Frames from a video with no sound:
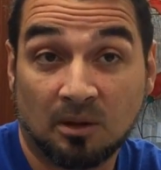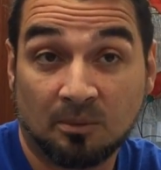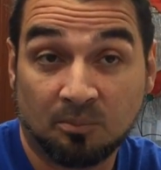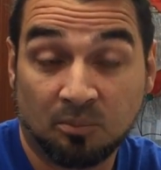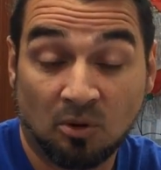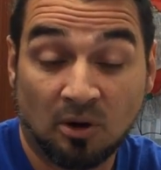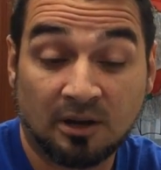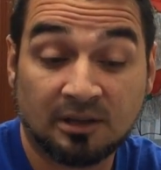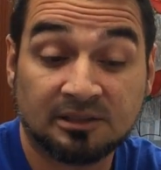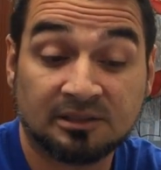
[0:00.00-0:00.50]
a
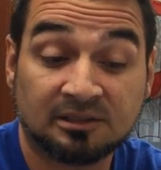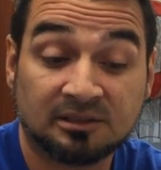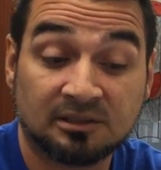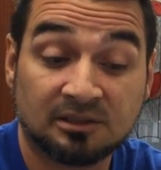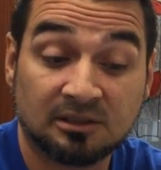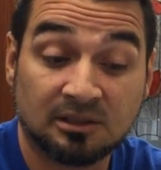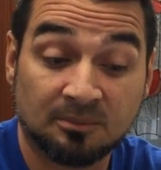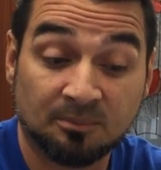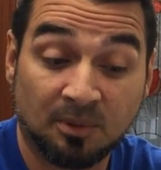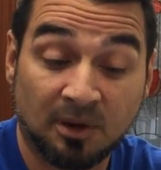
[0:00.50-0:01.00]
price
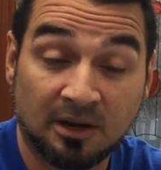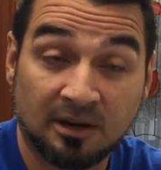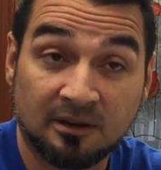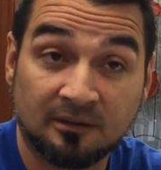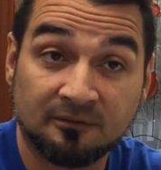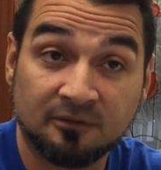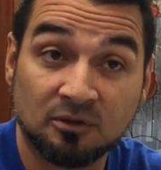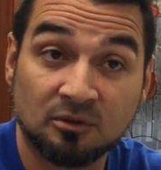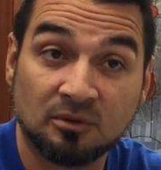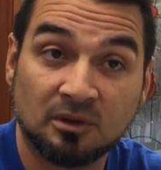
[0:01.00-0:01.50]

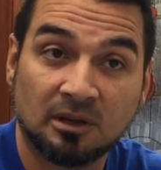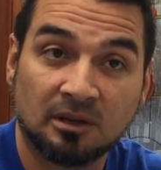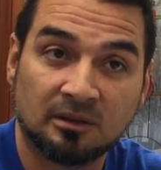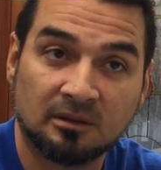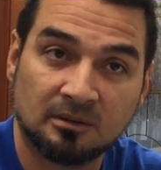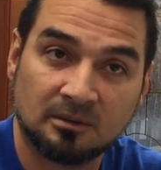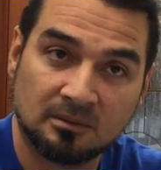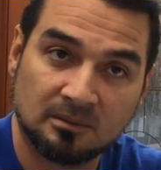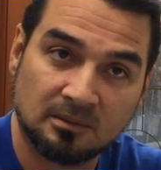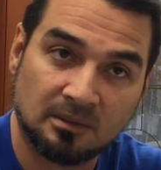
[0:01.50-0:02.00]
competitive
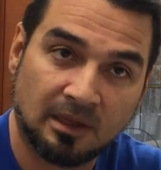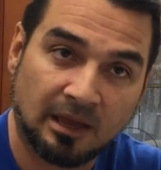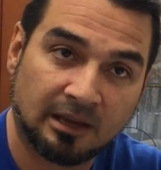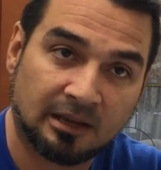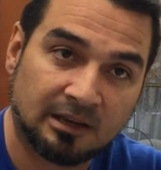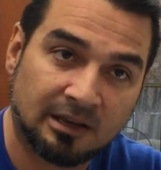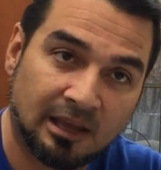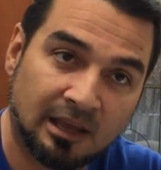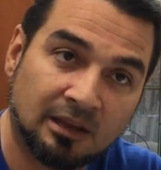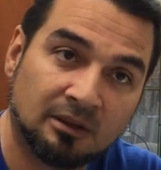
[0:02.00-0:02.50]
unit
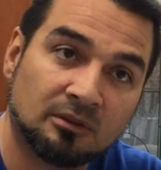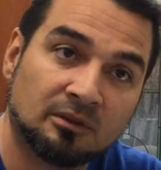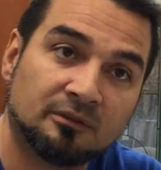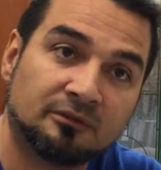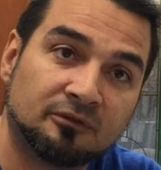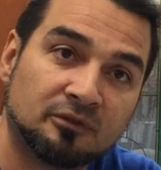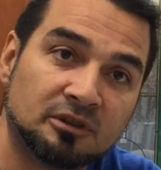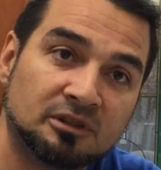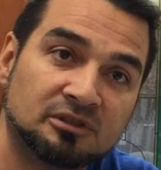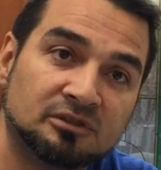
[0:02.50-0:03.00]
that can handle
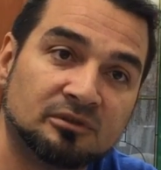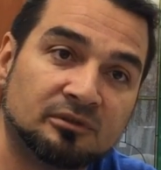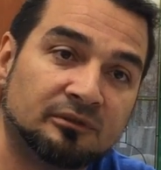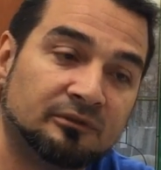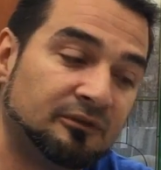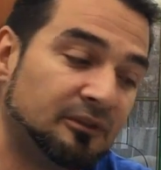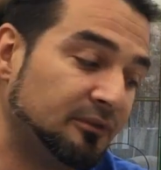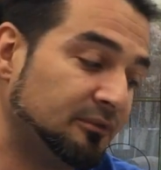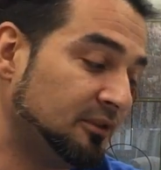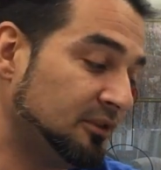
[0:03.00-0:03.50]
the 42
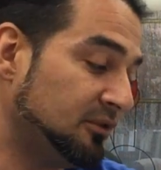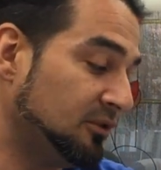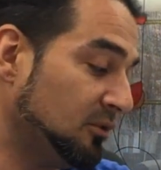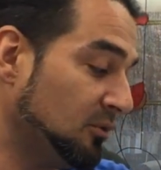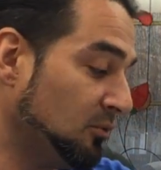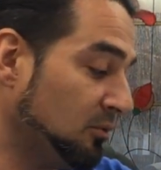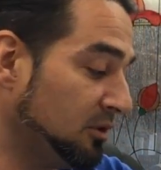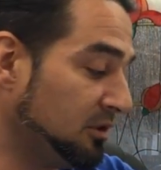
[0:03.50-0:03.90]
and 52,